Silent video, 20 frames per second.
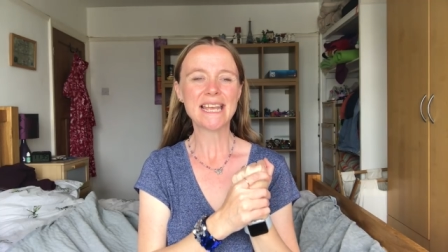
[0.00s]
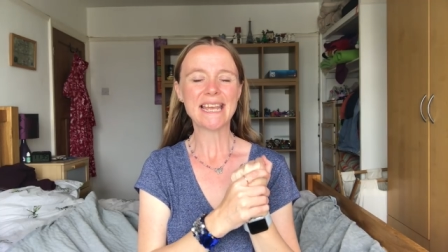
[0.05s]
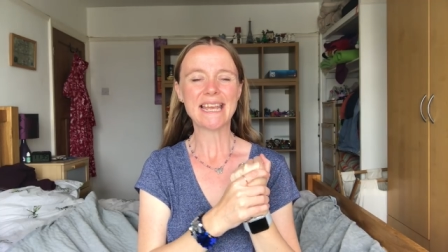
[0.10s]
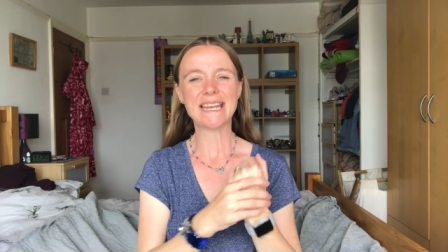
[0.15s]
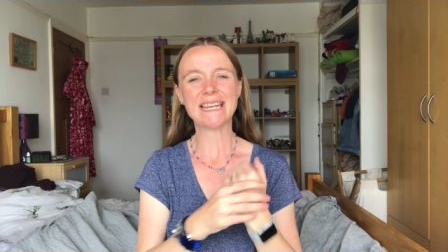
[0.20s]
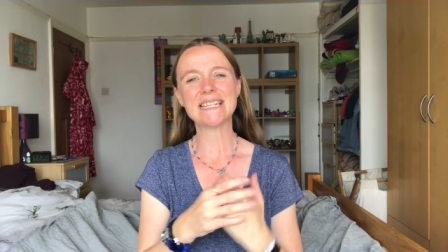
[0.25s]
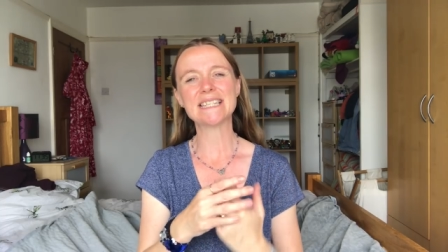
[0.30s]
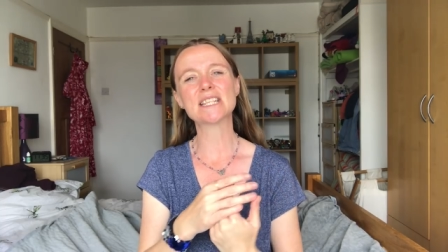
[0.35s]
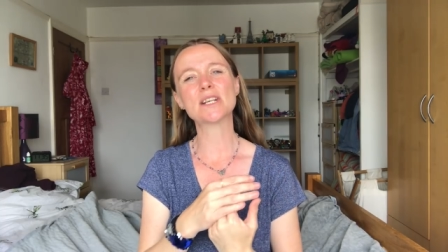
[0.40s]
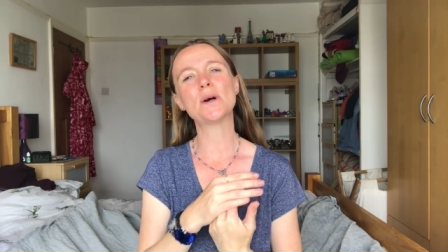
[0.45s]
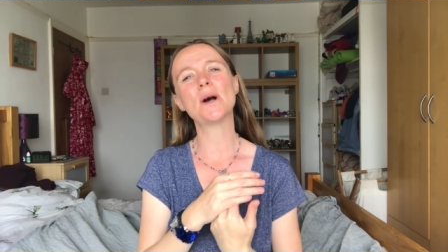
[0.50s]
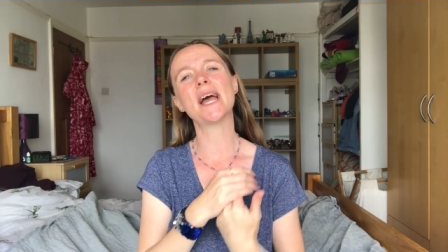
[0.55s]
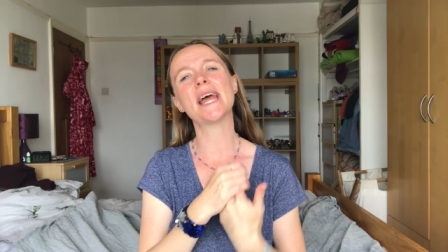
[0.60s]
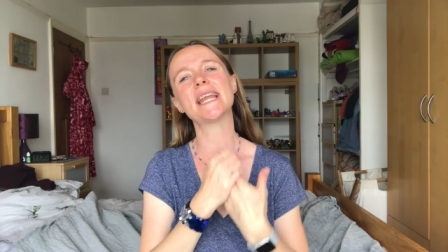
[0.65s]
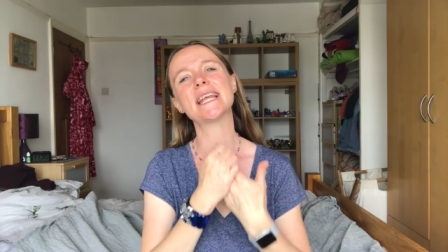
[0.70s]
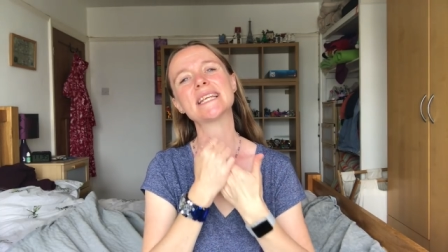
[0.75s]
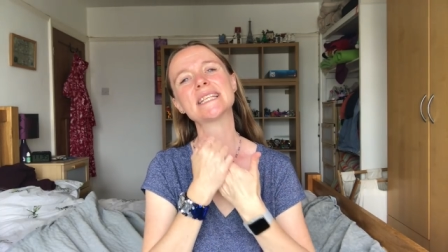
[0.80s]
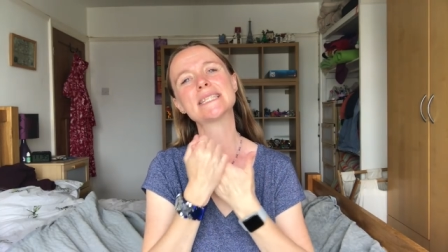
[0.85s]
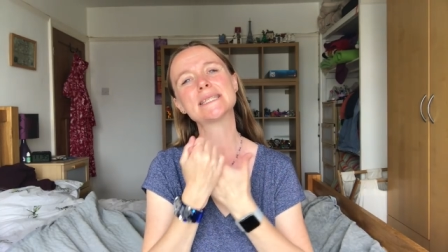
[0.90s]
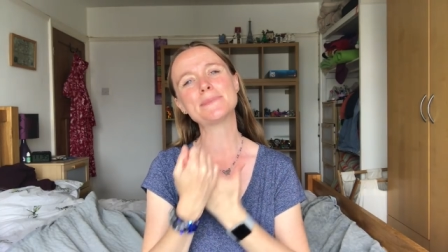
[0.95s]
it is quite
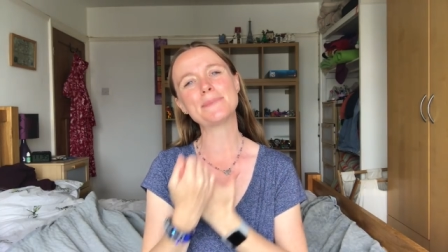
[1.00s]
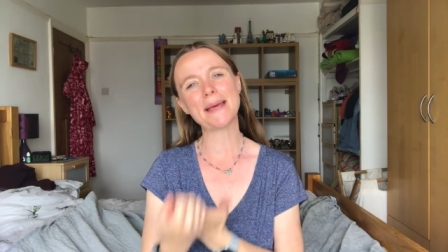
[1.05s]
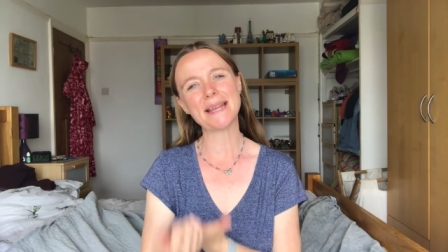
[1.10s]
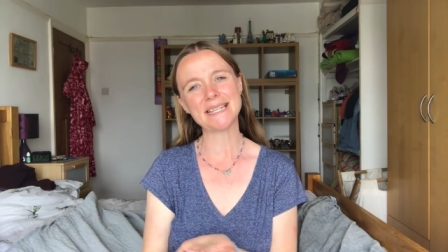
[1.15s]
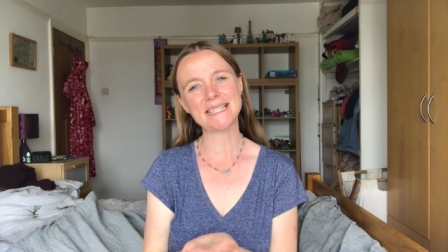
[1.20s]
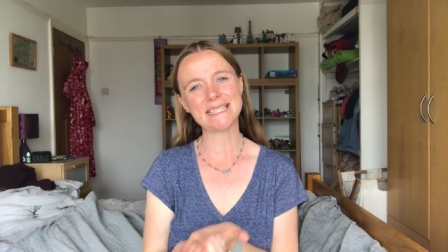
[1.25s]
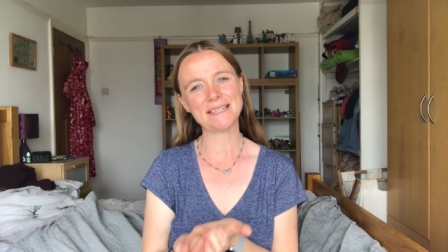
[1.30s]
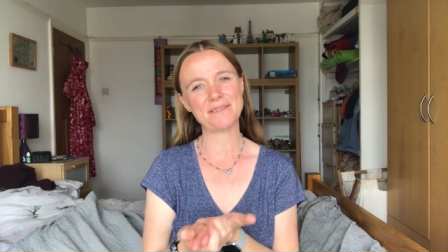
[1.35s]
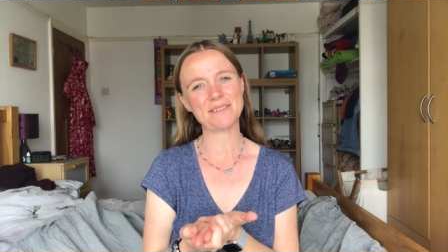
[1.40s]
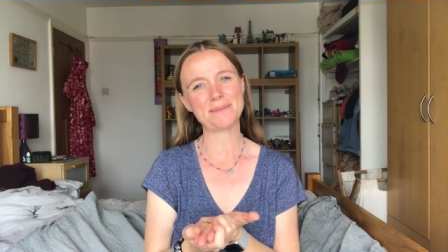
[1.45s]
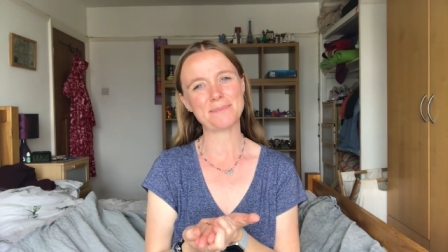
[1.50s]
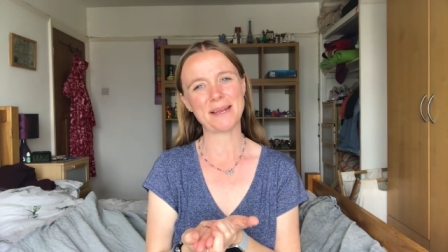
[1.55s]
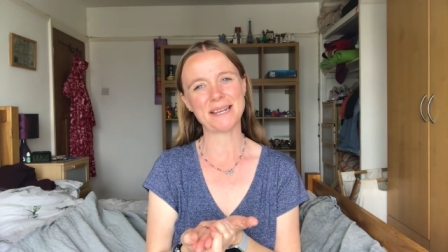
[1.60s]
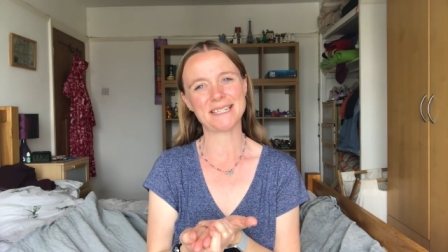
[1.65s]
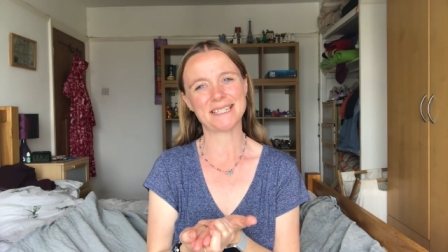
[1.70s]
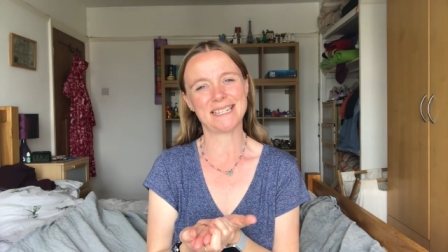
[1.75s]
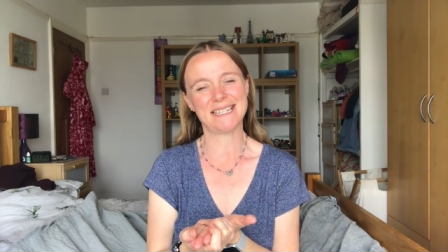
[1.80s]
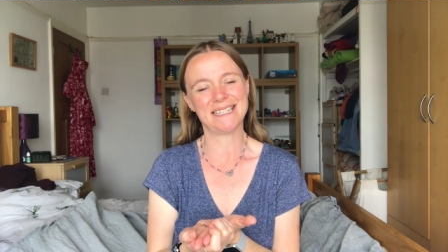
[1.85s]
an expensive special